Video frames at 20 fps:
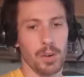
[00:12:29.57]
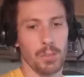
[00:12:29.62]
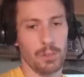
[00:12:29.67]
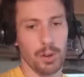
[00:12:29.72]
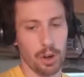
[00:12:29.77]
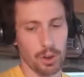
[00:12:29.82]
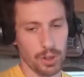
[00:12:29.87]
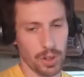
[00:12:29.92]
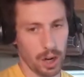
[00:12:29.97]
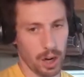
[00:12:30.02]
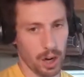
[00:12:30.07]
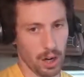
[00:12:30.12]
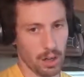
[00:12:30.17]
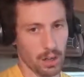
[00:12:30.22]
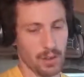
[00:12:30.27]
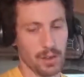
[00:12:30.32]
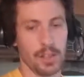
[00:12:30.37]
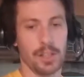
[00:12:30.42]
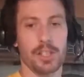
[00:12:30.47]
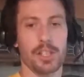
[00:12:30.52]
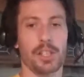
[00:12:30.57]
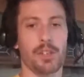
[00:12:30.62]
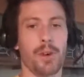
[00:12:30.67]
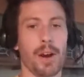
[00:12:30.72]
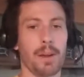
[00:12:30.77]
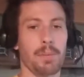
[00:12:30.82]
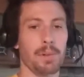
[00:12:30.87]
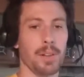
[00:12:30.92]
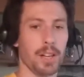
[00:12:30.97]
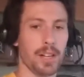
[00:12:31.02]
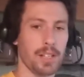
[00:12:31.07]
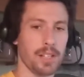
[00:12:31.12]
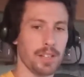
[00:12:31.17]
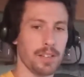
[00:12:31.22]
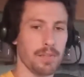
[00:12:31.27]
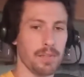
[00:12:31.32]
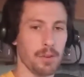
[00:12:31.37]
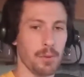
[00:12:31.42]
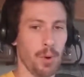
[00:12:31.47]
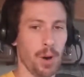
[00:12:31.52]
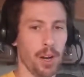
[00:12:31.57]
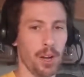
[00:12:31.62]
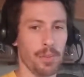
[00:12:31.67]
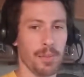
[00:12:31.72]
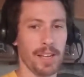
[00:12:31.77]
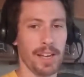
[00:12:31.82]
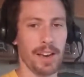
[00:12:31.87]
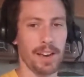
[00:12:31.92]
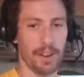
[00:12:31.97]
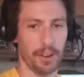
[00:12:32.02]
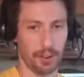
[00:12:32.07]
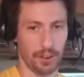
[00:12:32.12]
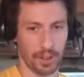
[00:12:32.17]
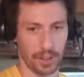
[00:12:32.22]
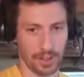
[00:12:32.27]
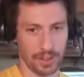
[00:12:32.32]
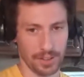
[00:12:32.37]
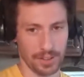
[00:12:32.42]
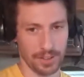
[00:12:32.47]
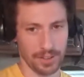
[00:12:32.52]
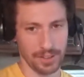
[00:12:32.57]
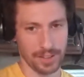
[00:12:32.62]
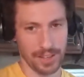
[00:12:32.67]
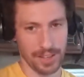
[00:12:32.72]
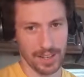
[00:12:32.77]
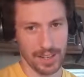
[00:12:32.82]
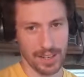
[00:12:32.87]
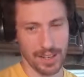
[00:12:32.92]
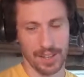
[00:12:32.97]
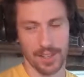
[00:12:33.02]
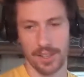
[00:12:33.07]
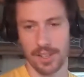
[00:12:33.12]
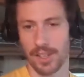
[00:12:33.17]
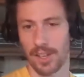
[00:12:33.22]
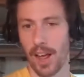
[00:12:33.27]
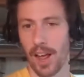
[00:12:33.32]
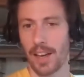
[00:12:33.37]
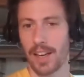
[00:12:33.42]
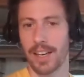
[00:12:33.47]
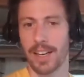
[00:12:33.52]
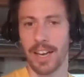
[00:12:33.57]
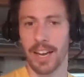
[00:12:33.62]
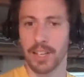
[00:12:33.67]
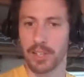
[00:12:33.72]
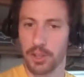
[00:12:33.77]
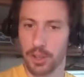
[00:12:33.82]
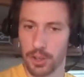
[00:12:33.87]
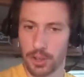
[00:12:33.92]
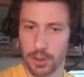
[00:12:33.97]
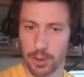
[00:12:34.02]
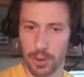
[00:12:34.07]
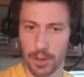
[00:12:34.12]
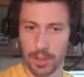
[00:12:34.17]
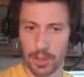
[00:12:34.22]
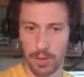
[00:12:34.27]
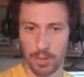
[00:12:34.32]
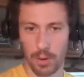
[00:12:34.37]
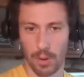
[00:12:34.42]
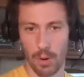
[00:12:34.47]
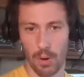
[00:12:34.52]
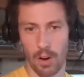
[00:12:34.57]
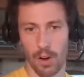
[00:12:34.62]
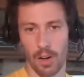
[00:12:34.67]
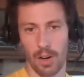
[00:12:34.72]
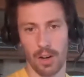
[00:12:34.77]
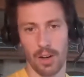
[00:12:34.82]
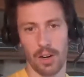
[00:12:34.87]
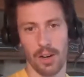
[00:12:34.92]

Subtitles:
Pros are it's a great place if you want to be healthy. There's a lot of nature to explore.